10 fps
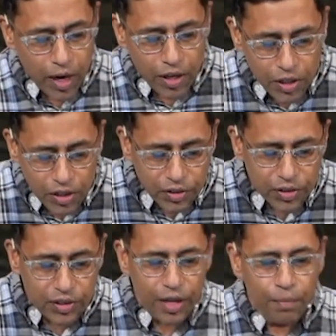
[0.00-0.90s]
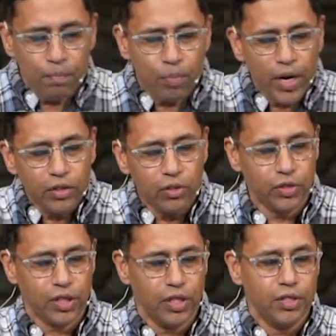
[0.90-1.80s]
and Jesus saying, Bring those
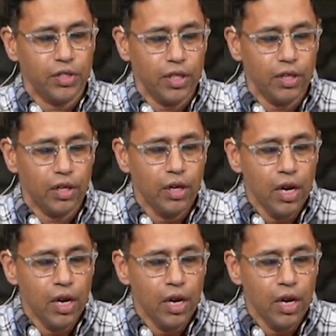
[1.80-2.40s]
kids here,